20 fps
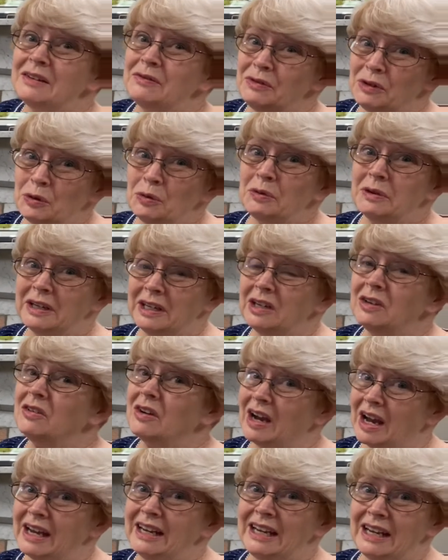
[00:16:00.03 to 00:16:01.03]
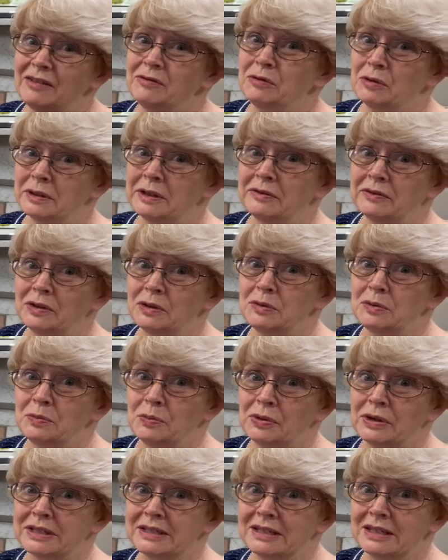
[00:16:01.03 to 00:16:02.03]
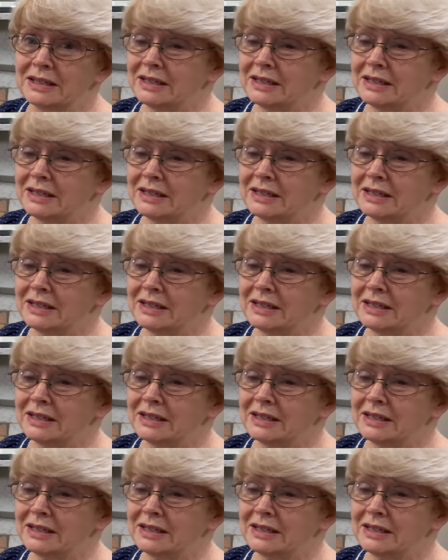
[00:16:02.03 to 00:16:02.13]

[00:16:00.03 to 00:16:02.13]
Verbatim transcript: if you were here, I'd have one of you press the